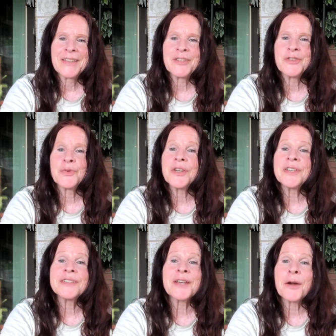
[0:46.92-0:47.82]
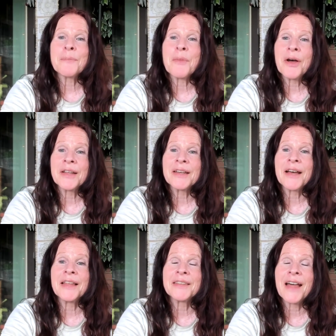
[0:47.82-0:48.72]
A joyous harmonic
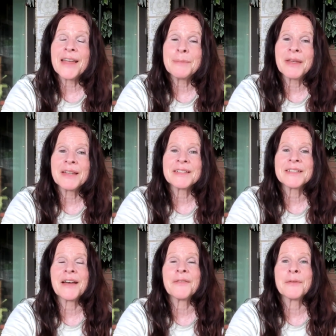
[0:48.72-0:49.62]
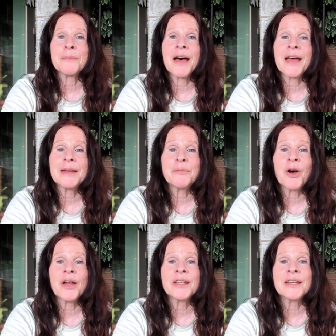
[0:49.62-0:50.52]
alignment of the mind,
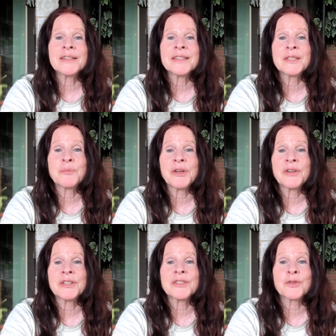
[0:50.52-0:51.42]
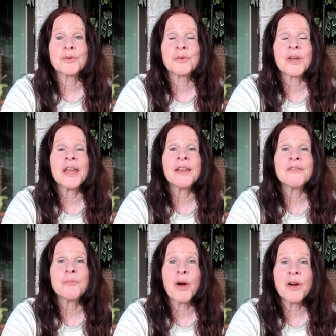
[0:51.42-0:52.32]
body, and spirit's
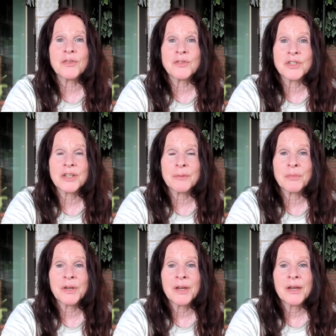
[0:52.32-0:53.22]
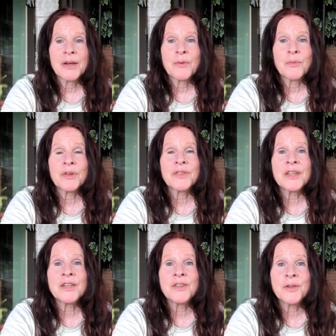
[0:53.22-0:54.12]
creative partnership
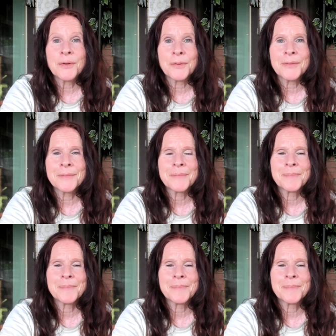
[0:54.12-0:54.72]
within you.